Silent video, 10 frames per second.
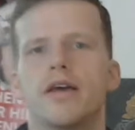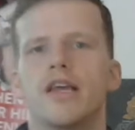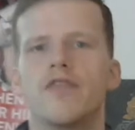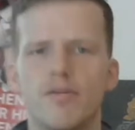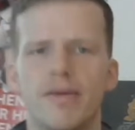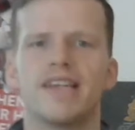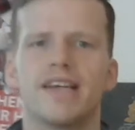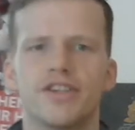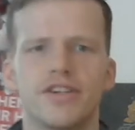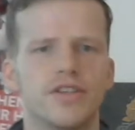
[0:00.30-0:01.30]
If you pay
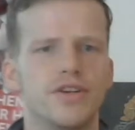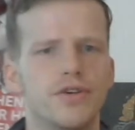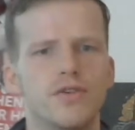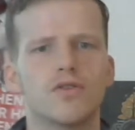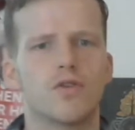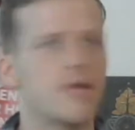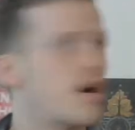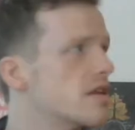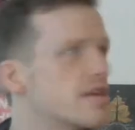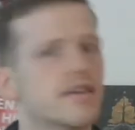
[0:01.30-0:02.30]
attention to the news or
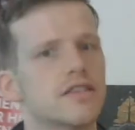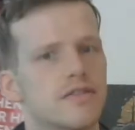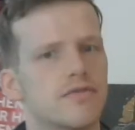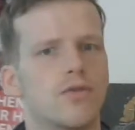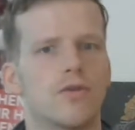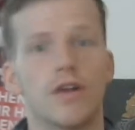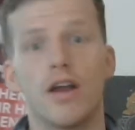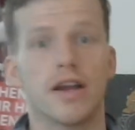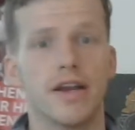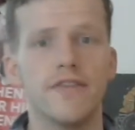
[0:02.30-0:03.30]
politics for
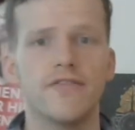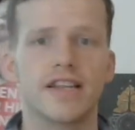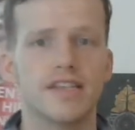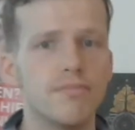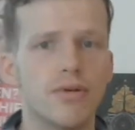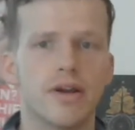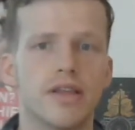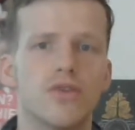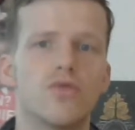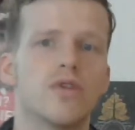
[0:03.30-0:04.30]
long enough, at some point
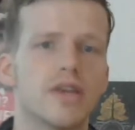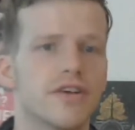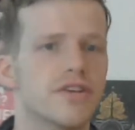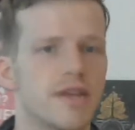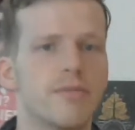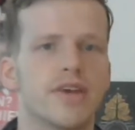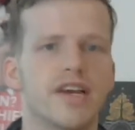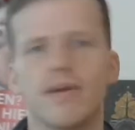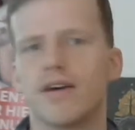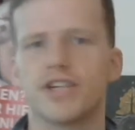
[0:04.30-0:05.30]
you will hear something
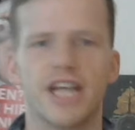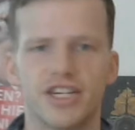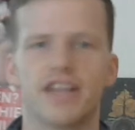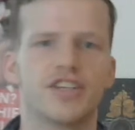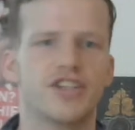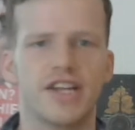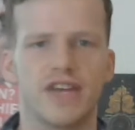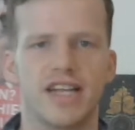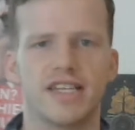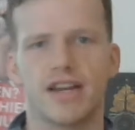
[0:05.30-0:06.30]
about changing exchange
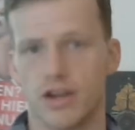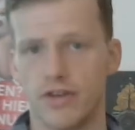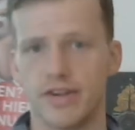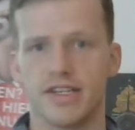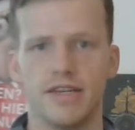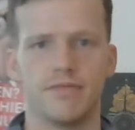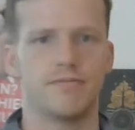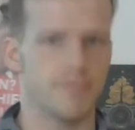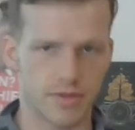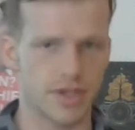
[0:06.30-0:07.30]
rates and a currency,
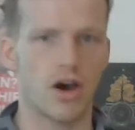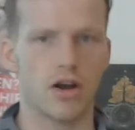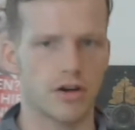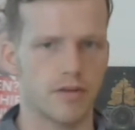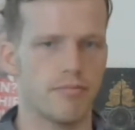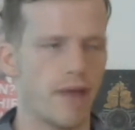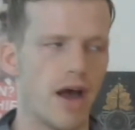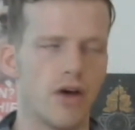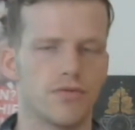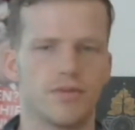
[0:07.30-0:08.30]
the dollar,
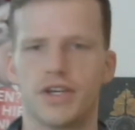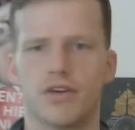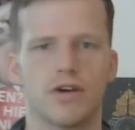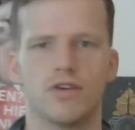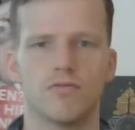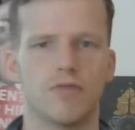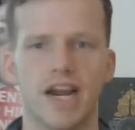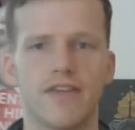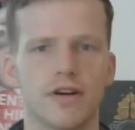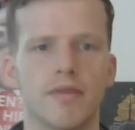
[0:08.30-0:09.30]
pound, euro,
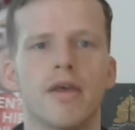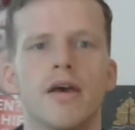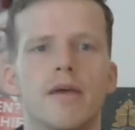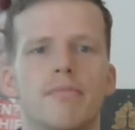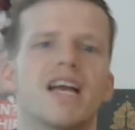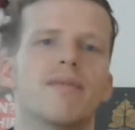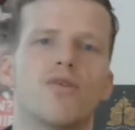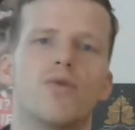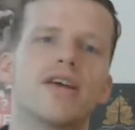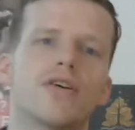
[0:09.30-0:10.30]
whatever,
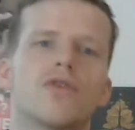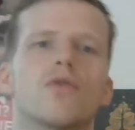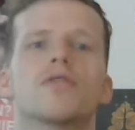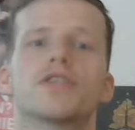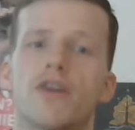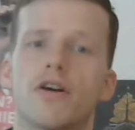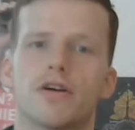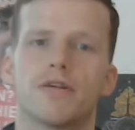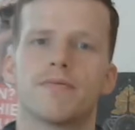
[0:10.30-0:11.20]
becoming weaker or stronger.